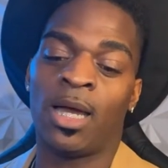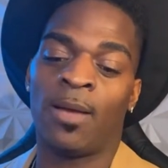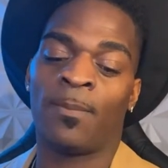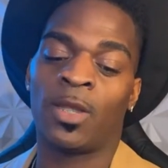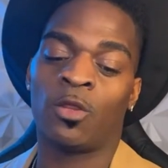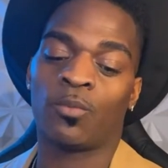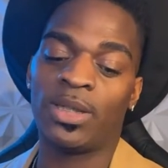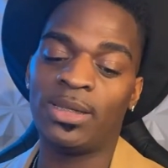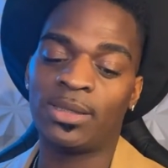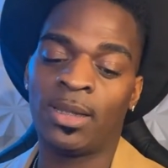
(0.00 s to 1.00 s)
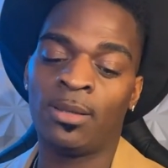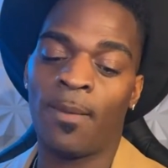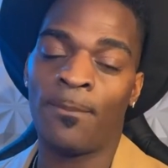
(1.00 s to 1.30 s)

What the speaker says: The reason